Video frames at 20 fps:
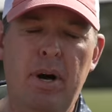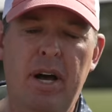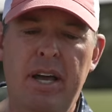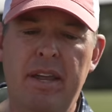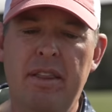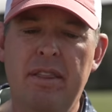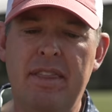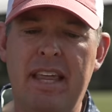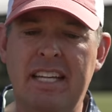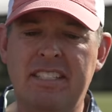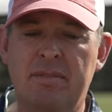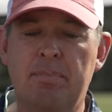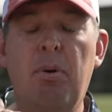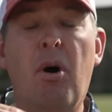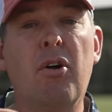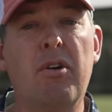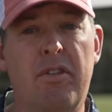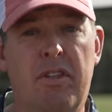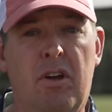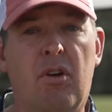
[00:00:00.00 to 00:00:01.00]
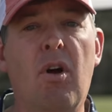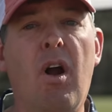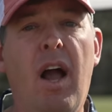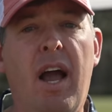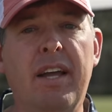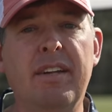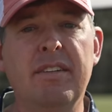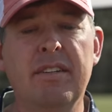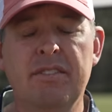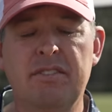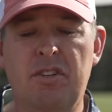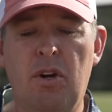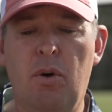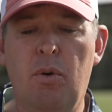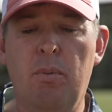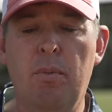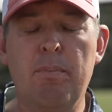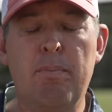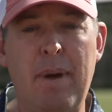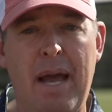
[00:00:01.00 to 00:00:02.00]
but that's part of the grind.
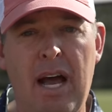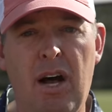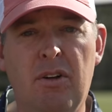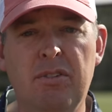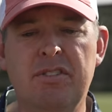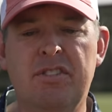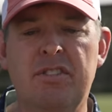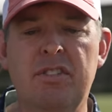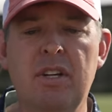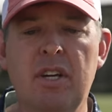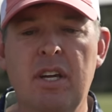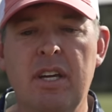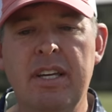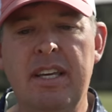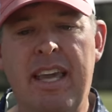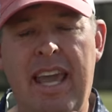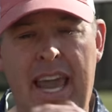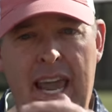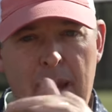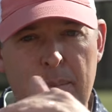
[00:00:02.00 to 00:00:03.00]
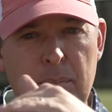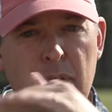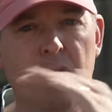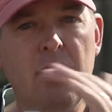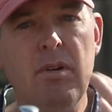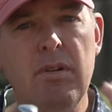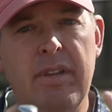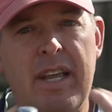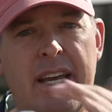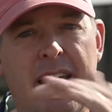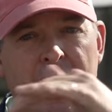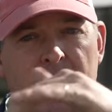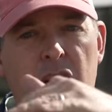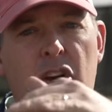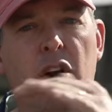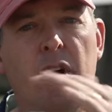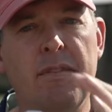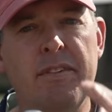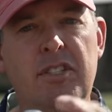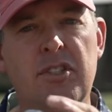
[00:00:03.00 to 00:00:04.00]
So bounce, camber, that kind of
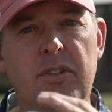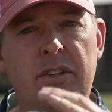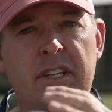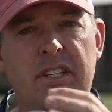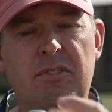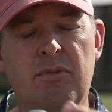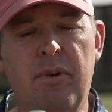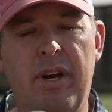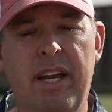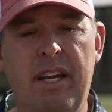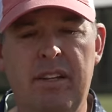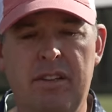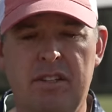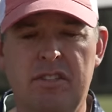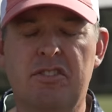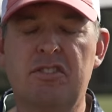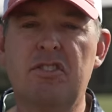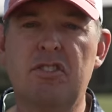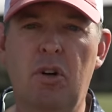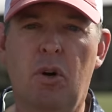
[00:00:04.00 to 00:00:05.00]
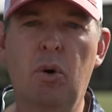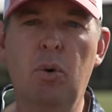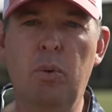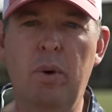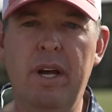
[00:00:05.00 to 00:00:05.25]
curvature this way, the sole